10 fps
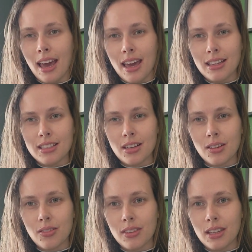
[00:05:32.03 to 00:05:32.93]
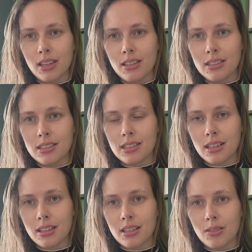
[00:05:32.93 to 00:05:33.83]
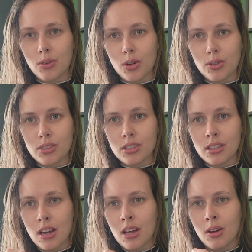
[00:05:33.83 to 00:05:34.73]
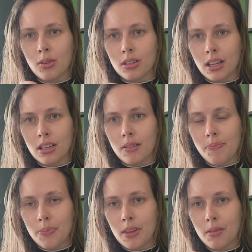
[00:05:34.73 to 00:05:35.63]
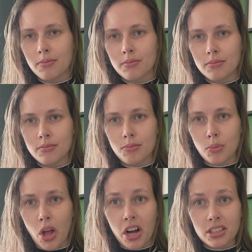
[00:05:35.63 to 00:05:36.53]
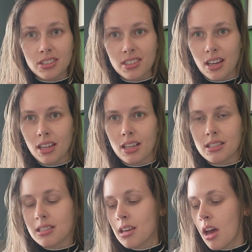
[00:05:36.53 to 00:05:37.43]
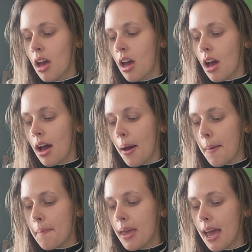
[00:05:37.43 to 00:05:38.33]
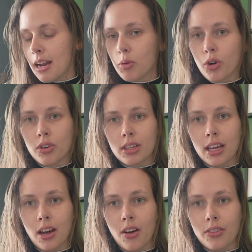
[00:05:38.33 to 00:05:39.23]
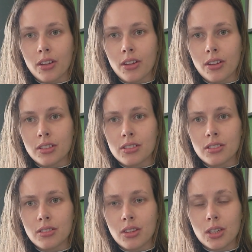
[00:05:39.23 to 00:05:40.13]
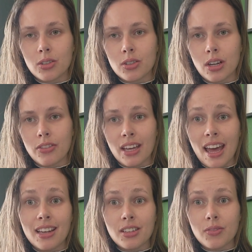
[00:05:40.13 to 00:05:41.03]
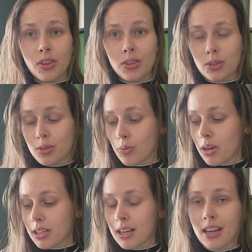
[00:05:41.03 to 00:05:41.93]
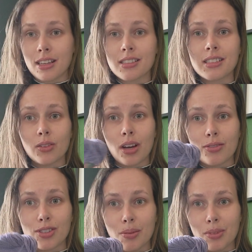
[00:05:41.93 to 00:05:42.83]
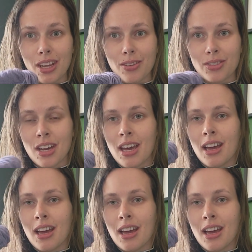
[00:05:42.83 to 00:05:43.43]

8 of these rows, or like blocks, I guess. And I'm currently on the end of the third one, and I still have some left.